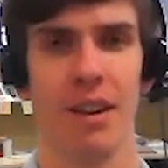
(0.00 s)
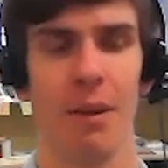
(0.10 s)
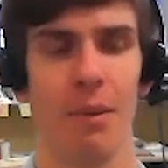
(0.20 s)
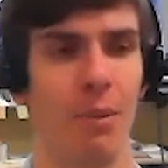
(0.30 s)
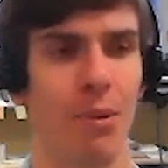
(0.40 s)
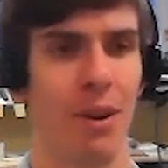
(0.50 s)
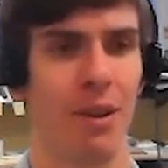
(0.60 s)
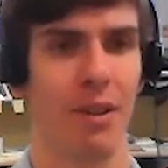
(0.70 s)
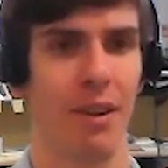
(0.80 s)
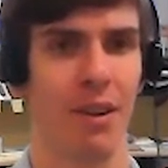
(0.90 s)
I'm trying to
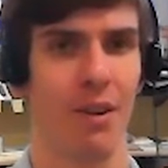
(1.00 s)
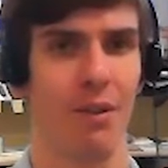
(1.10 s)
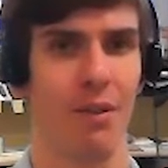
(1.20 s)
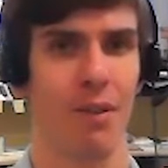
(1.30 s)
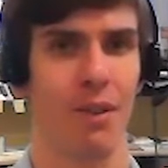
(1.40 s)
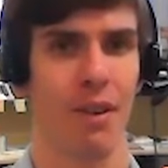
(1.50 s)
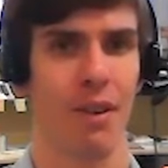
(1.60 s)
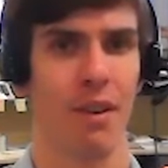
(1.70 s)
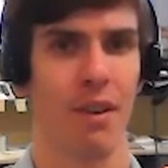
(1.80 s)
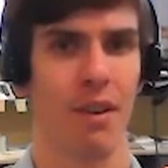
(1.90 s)
think of
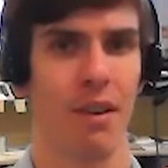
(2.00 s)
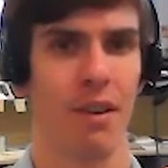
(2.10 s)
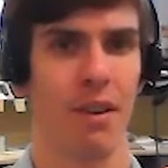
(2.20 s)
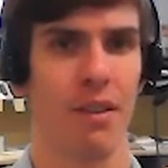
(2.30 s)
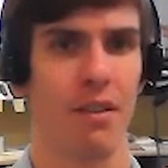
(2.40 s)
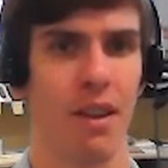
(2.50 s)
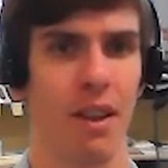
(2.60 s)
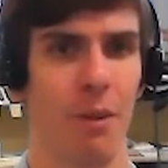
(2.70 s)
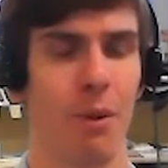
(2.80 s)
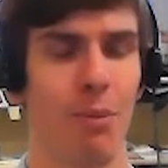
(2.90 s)

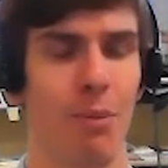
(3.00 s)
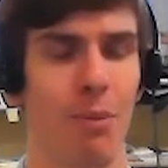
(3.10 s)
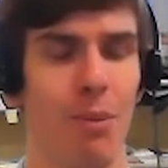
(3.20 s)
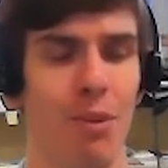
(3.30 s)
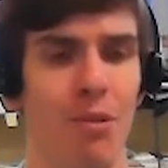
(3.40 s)
something a bit more